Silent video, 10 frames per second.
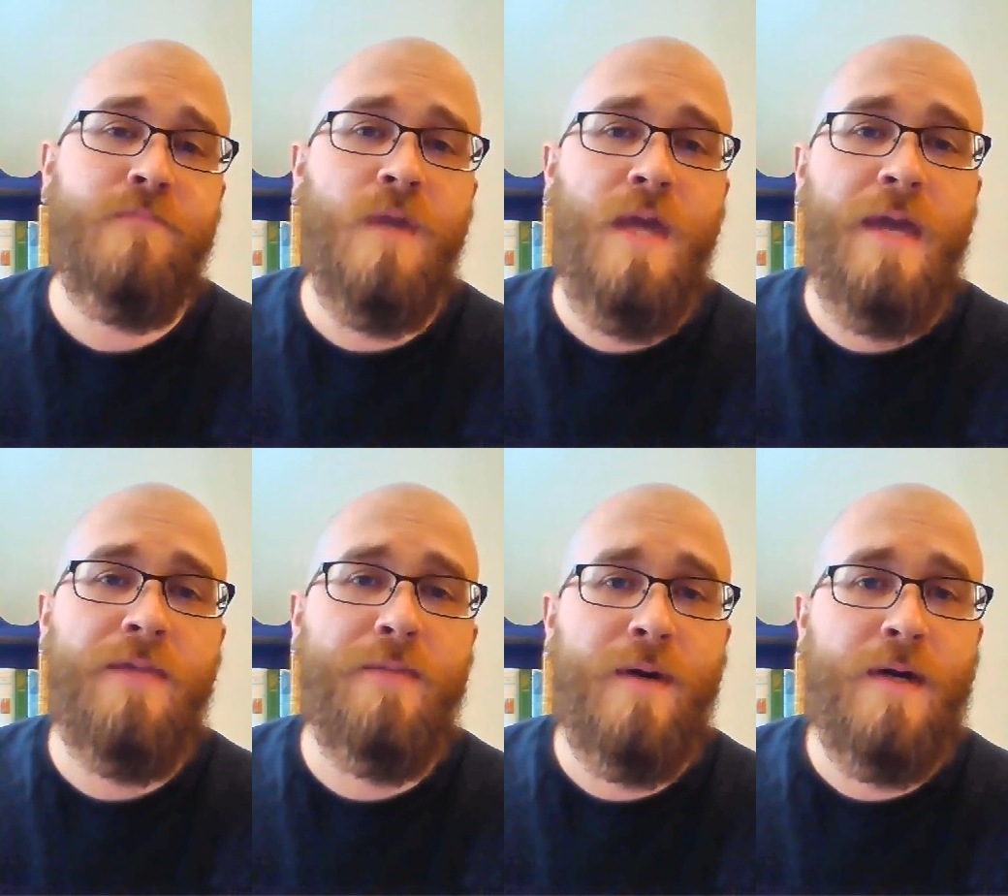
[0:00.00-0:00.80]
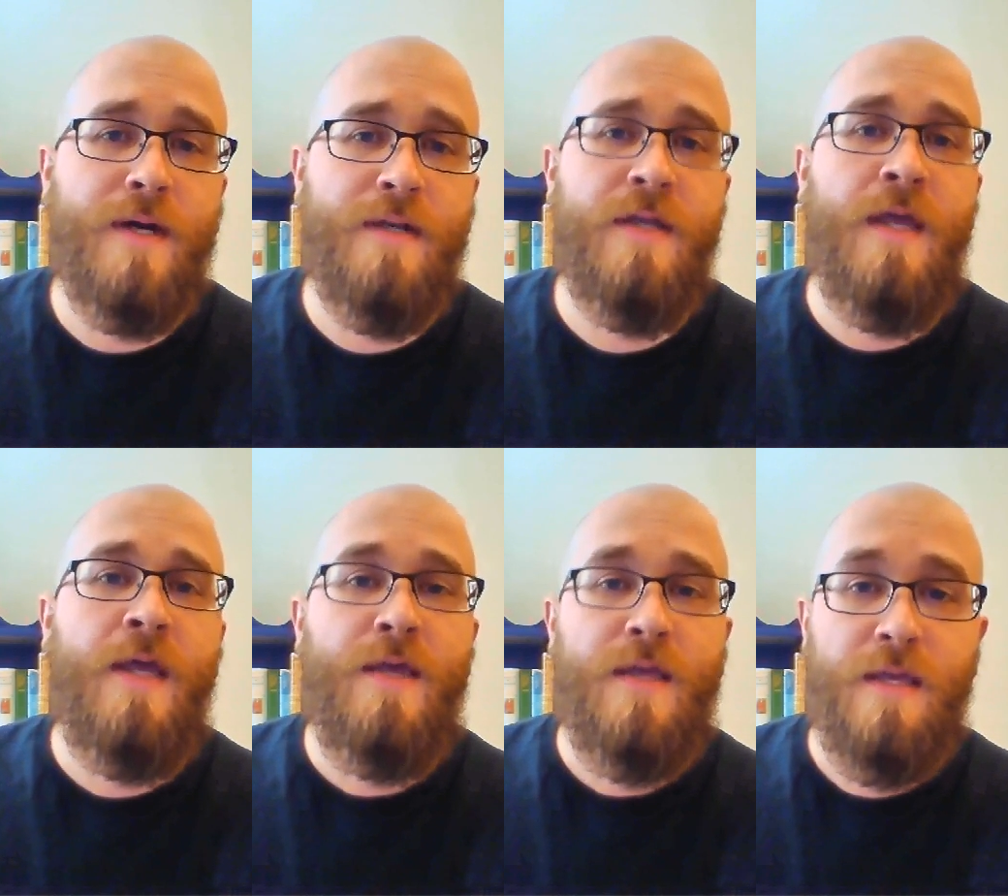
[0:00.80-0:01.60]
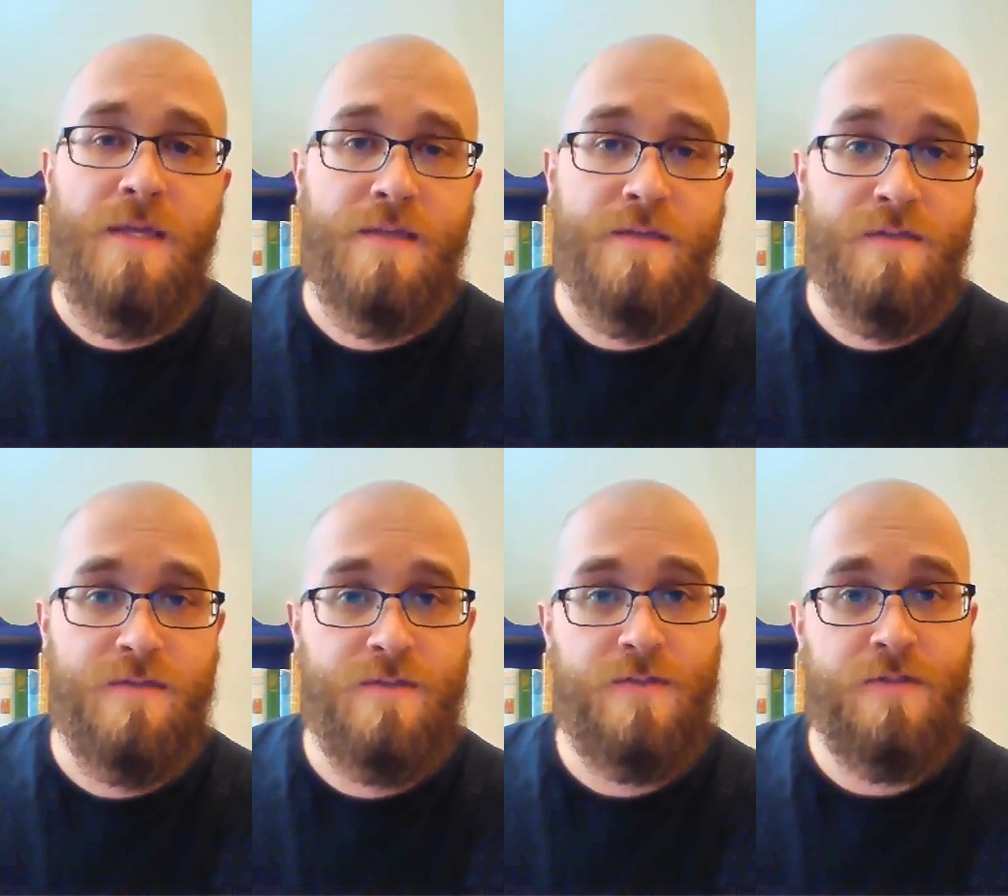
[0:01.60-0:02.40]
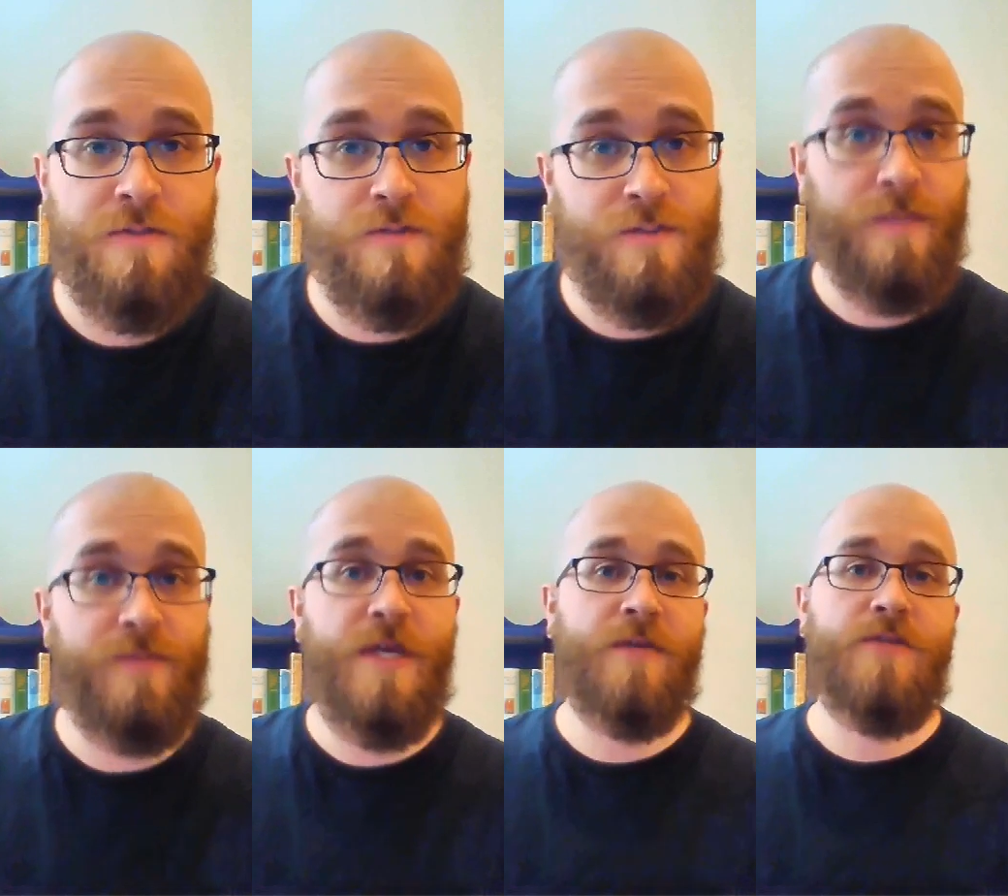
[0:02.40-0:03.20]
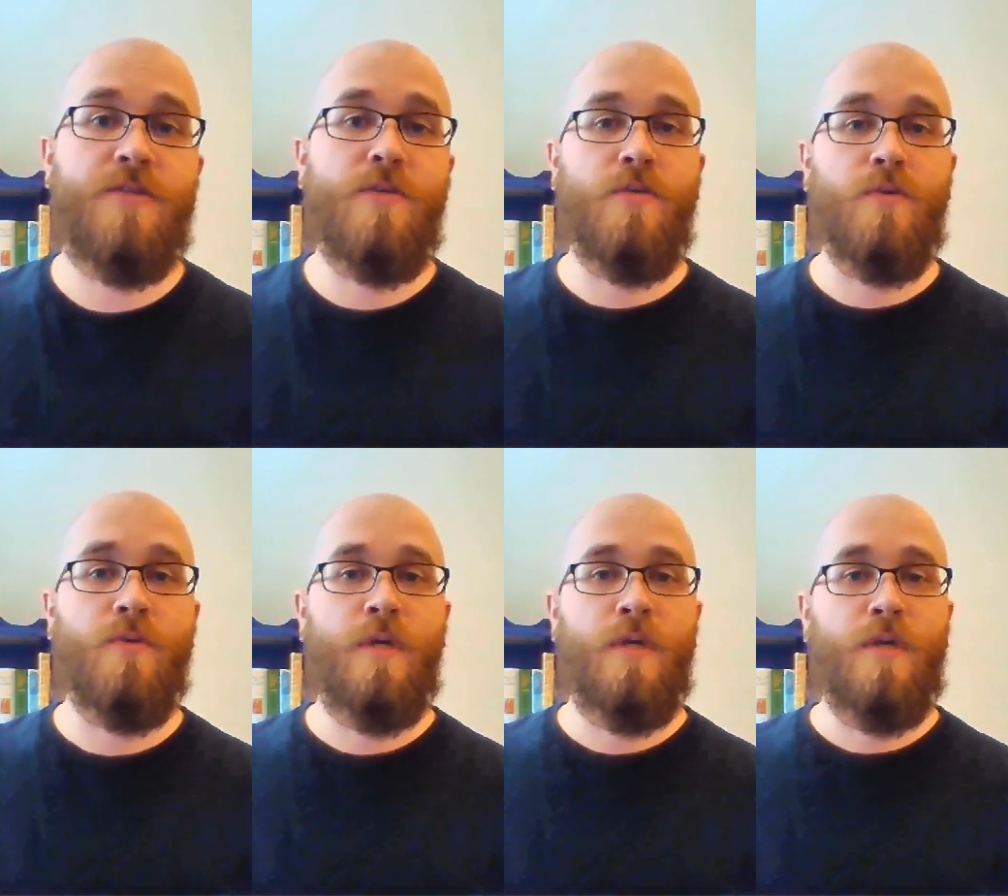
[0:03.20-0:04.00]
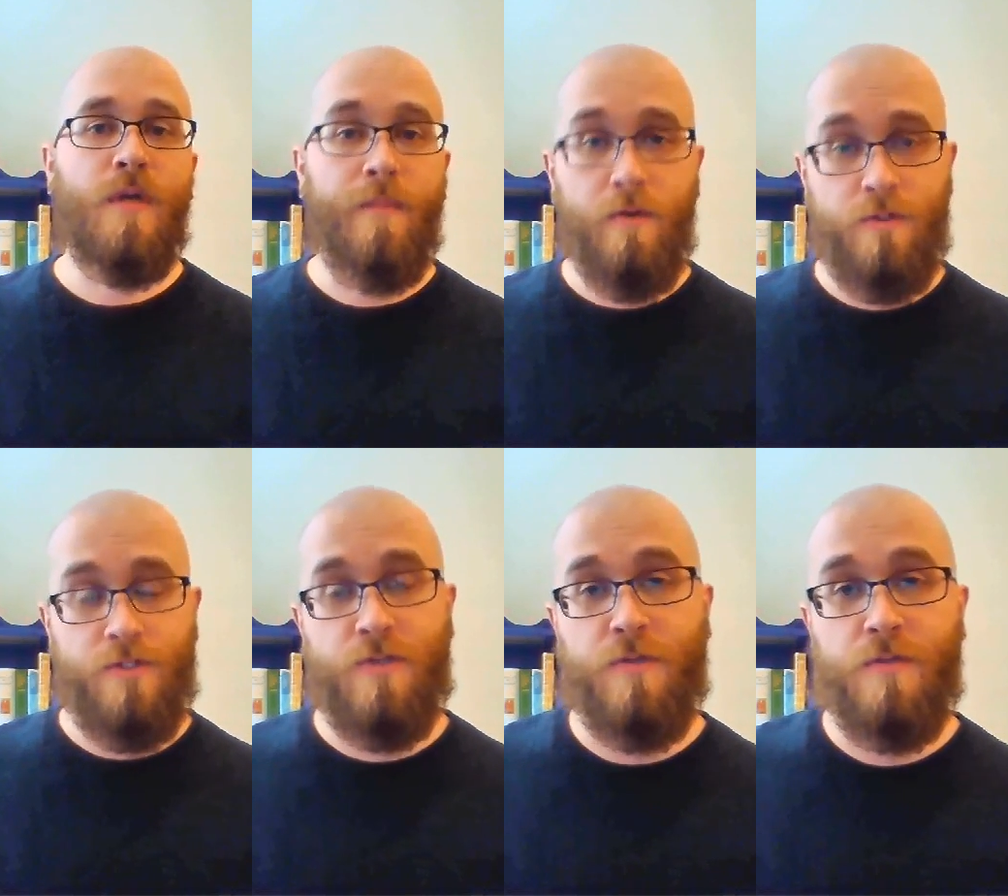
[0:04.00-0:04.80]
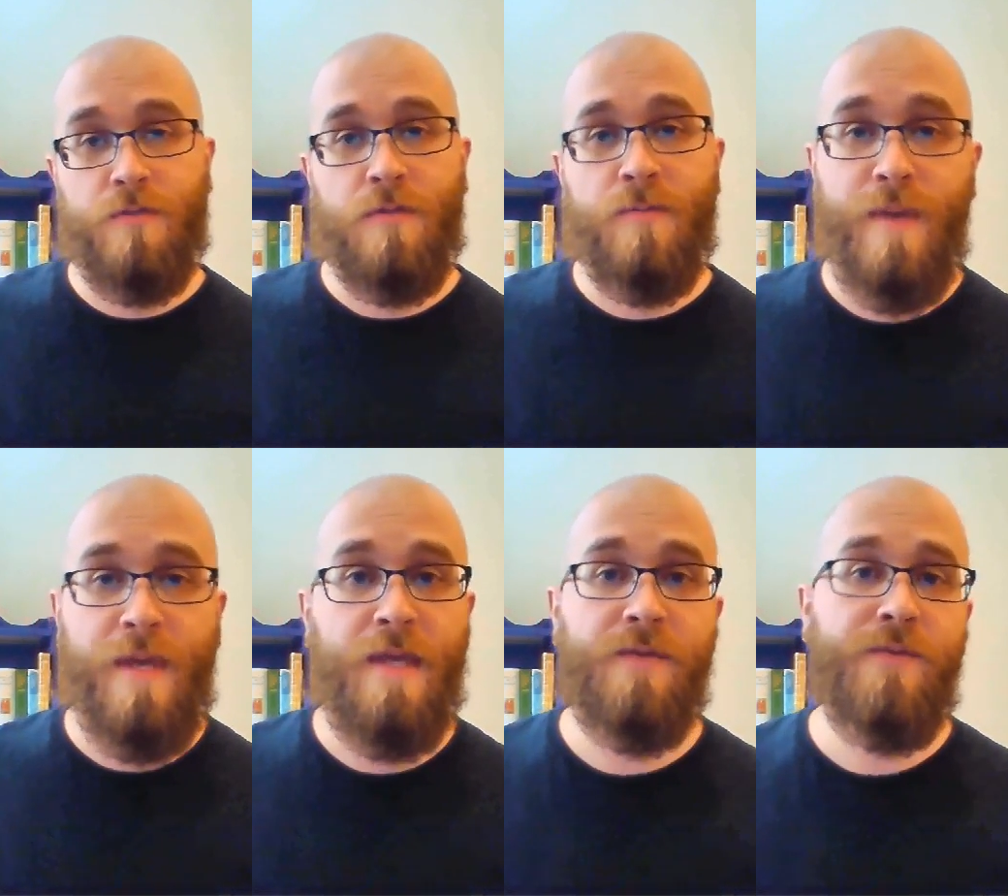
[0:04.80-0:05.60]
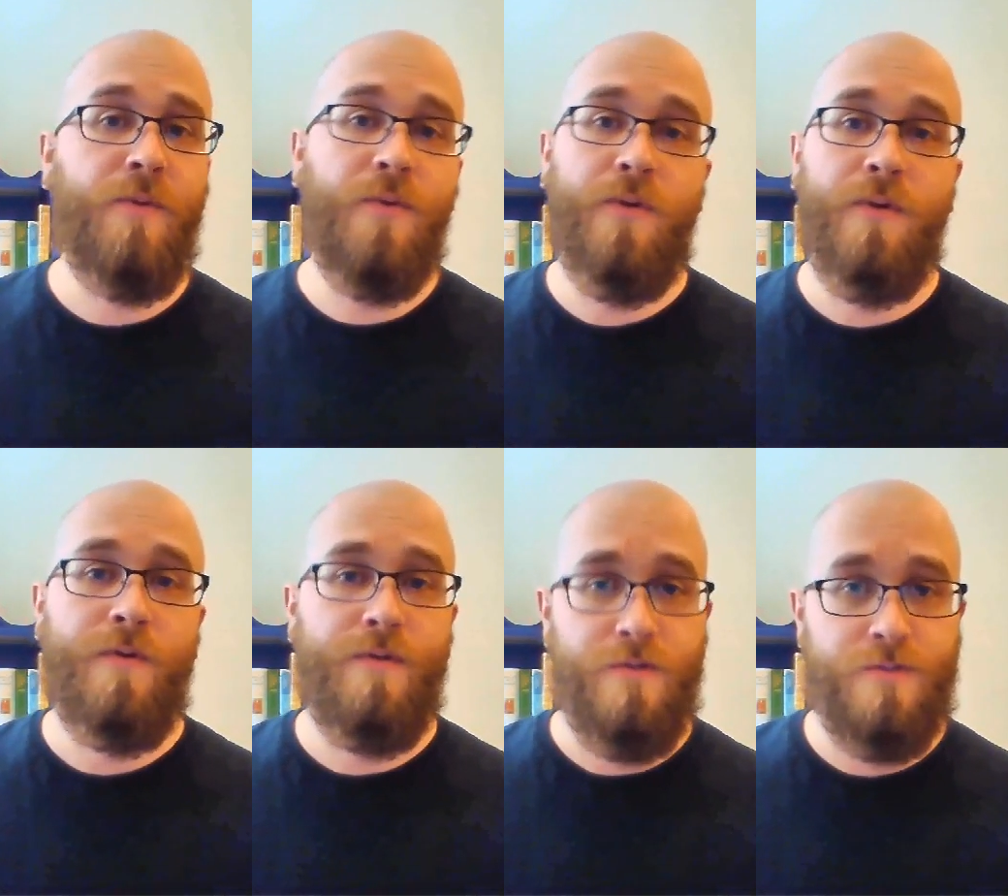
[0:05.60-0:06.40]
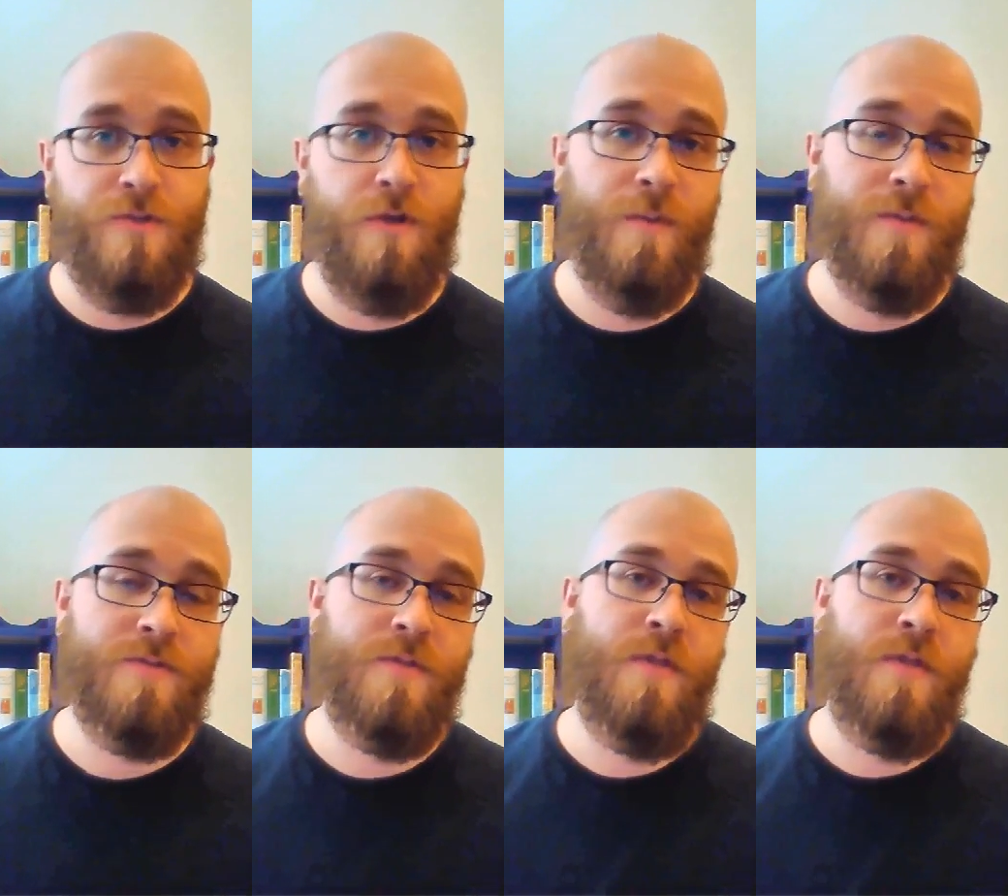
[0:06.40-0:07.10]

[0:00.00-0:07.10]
and the mind is subject to emotional pain or disturbance.